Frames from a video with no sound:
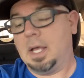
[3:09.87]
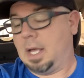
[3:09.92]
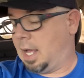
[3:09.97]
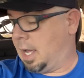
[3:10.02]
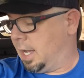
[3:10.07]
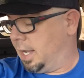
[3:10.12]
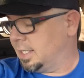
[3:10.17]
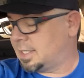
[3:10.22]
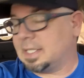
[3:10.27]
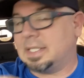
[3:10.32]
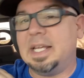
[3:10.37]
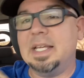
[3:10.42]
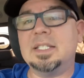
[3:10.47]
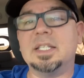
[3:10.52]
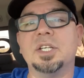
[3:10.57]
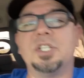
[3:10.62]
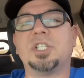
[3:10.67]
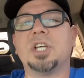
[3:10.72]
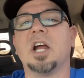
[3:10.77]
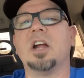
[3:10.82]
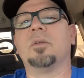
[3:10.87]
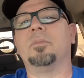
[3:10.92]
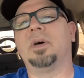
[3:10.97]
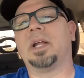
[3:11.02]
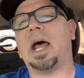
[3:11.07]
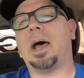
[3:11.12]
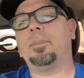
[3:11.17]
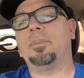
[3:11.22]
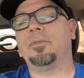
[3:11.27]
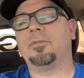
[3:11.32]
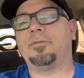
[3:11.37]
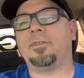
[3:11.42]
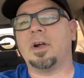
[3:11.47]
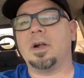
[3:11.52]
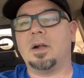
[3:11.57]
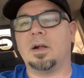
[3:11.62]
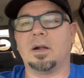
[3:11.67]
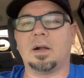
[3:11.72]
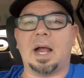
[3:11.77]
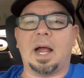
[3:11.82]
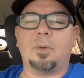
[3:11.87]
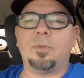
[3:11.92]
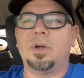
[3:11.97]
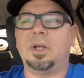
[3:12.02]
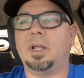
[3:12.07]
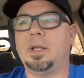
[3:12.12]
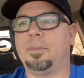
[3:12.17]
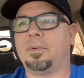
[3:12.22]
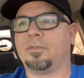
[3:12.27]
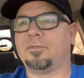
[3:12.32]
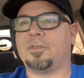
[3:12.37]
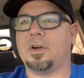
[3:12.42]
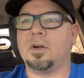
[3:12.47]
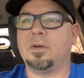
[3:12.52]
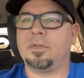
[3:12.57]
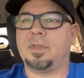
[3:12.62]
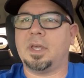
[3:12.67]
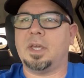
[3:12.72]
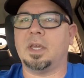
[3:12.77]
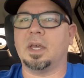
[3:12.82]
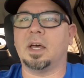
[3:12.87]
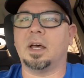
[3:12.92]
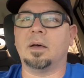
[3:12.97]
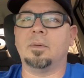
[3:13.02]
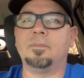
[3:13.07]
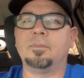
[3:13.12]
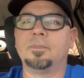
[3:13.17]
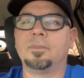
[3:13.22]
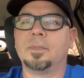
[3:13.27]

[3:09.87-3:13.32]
It's a decent shirt, but I really prefer the